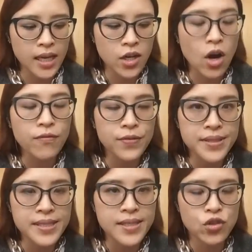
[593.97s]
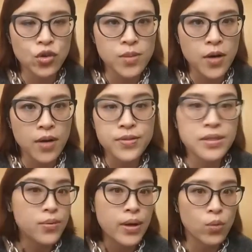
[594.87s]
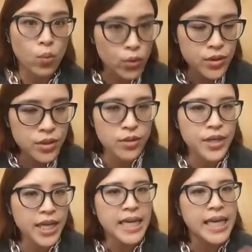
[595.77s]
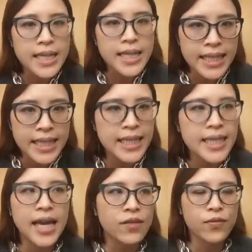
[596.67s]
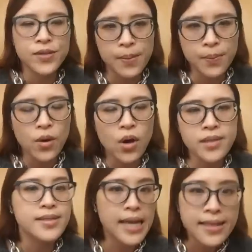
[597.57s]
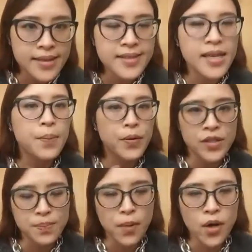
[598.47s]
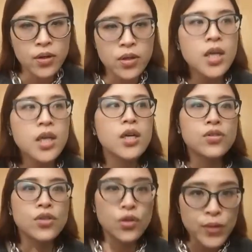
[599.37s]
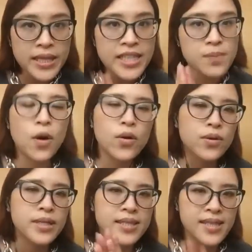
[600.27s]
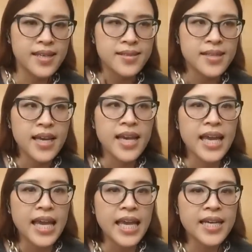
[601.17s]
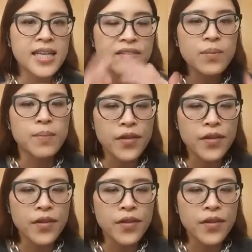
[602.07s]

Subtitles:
conferences, journalism conferences around the world, including in Italy and, for example, Austin, Texas, about this model. So the Green Line's model is this. In a given